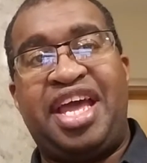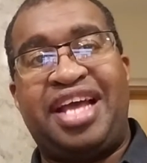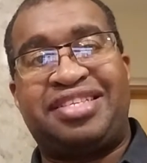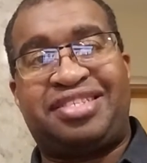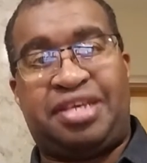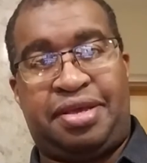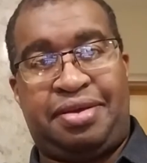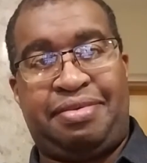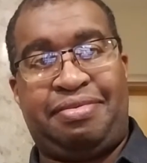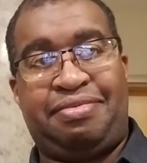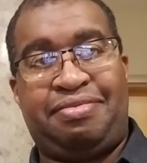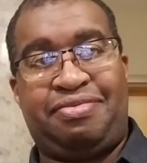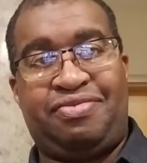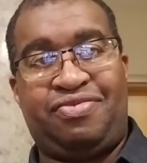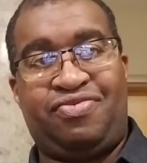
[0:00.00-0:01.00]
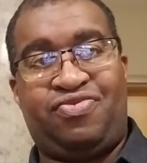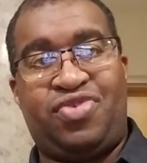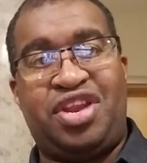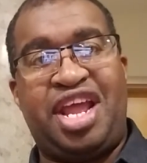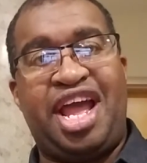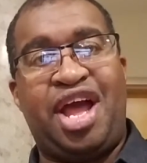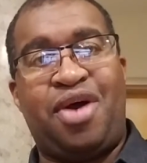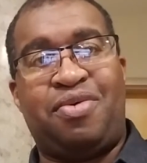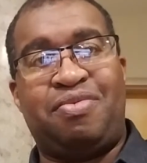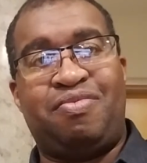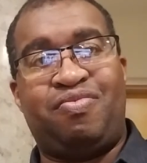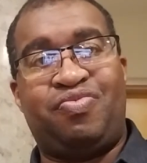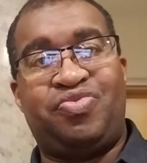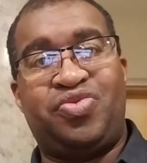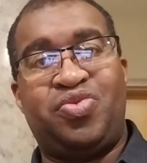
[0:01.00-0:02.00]
it. For now.
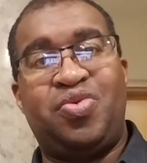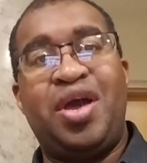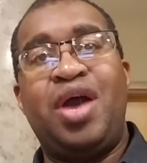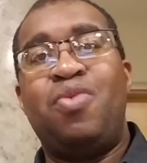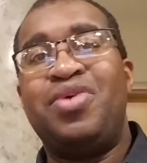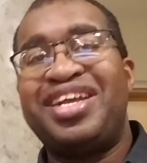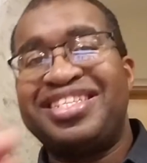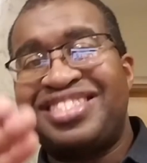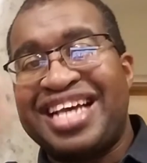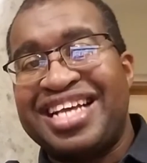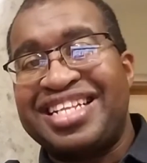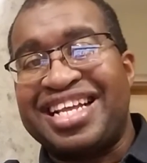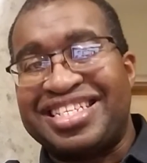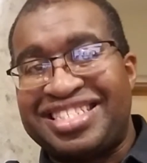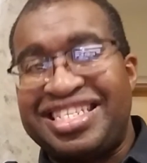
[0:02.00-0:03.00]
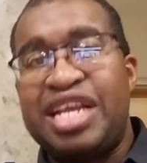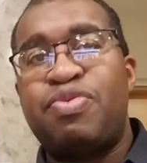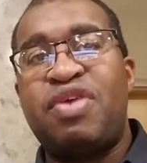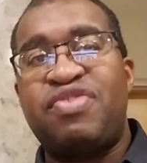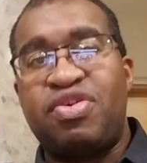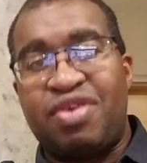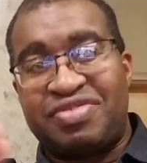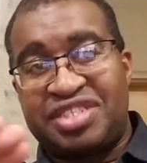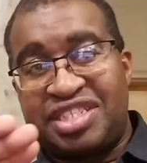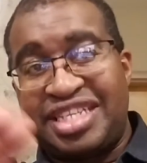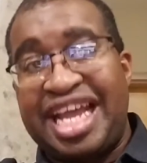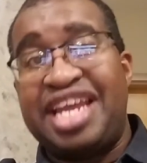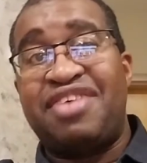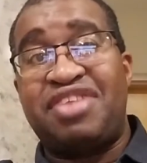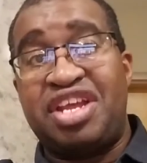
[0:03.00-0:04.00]
We can say the sneak review of
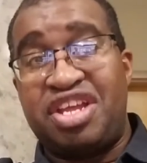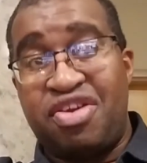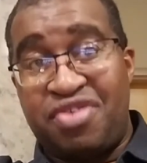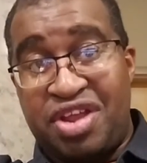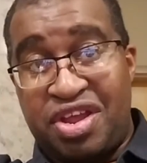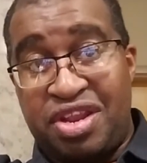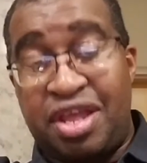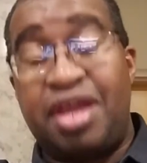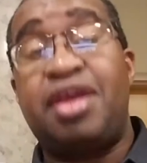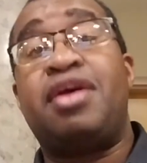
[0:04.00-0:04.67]
State of the Union